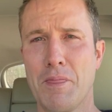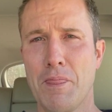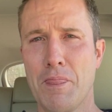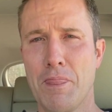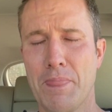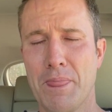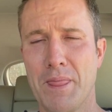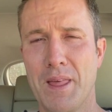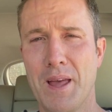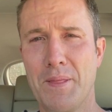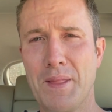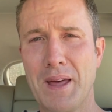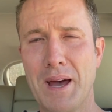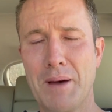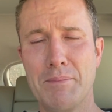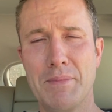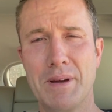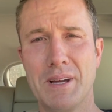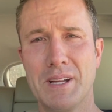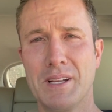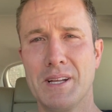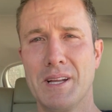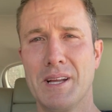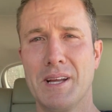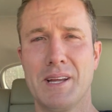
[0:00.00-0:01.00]
And
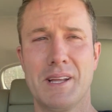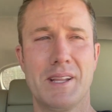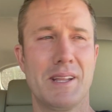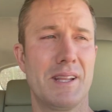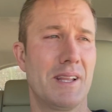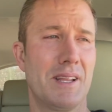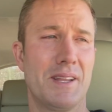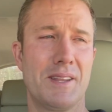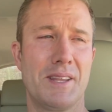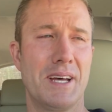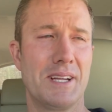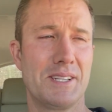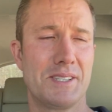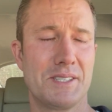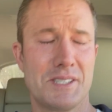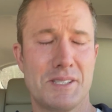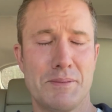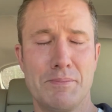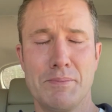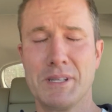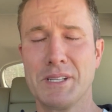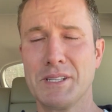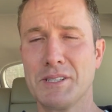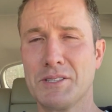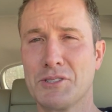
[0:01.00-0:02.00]
that just
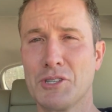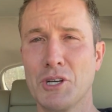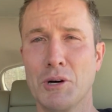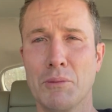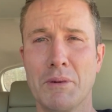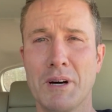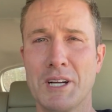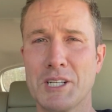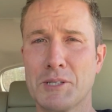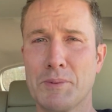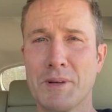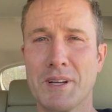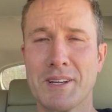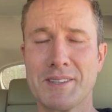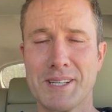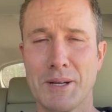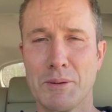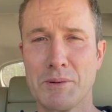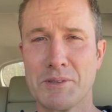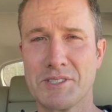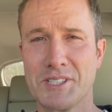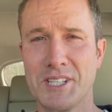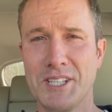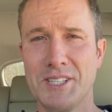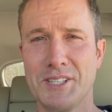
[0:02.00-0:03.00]
means so much, because I
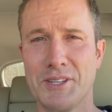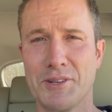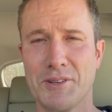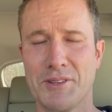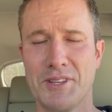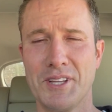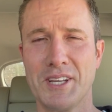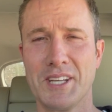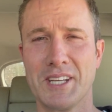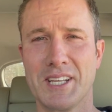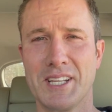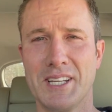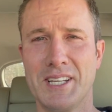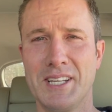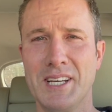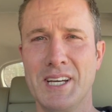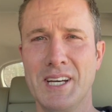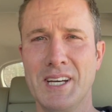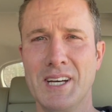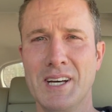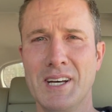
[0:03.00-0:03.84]
was sitting there thinking,